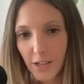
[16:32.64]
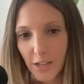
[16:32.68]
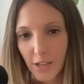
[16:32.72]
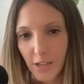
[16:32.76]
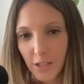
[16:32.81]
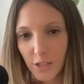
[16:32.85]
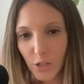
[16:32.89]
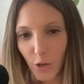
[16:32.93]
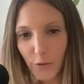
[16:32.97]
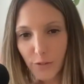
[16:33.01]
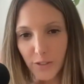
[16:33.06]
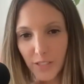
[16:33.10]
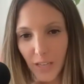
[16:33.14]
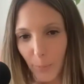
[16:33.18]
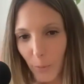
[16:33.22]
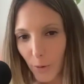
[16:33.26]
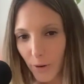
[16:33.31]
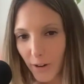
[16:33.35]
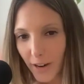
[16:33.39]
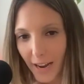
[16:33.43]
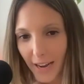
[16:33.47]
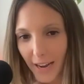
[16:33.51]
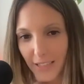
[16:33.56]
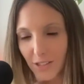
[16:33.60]
so if someone
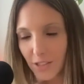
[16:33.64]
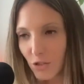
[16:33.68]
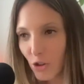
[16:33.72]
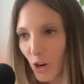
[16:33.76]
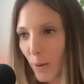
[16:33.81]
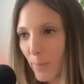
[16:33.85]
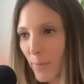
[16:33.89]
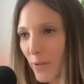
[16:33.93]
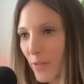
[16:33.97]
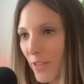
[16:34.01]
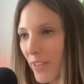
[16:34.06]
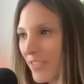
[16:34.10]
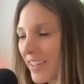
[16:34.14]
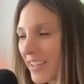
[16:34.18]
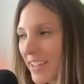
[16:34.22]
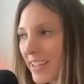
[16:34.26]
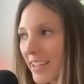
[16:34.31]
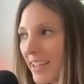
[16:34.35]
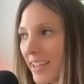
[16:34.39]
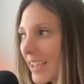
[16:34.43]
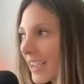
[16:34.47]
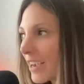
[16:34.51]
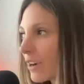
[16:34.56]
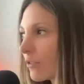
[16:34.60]
has trauma that they
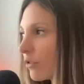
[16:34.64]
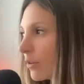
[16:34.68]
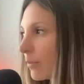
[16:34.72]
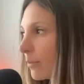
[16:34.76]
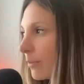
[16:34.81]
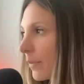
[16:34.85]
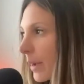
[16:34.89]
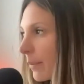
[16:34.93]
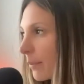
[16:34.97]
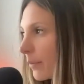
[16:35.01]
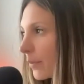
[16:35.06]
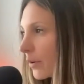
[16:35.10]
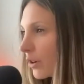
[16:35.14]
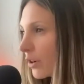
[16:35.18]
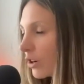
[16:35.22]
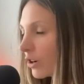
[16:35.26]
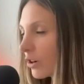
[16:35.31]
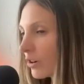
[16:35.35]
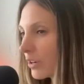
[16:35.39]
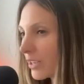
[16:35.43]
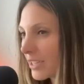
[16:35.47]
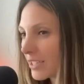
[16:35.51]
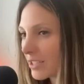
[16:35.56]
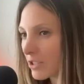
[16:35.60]
can't remember,
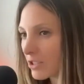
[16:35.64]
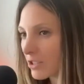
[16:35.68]
it's,